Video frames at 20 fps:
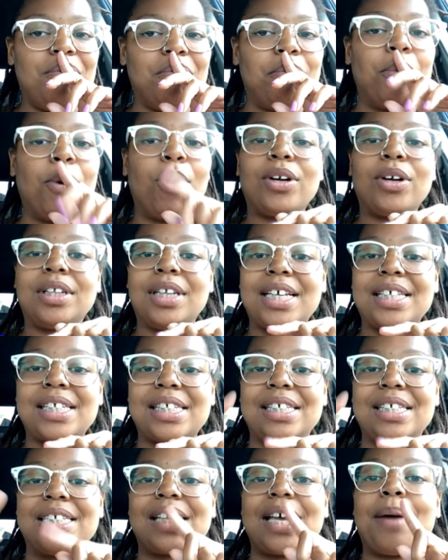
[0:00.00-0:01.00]
more
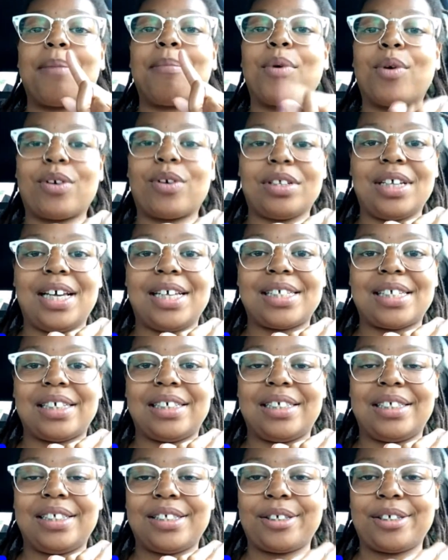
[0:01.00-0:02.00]
lessons and more
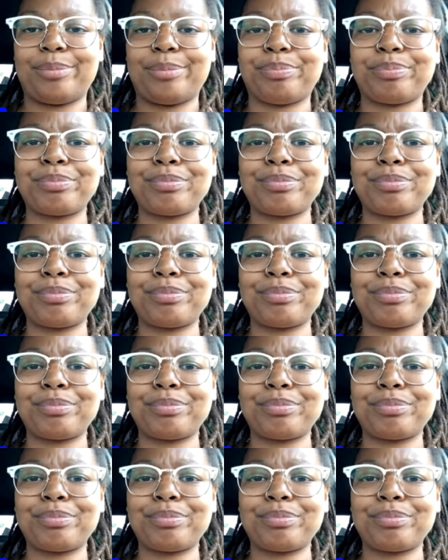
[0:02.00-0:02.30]
lessons.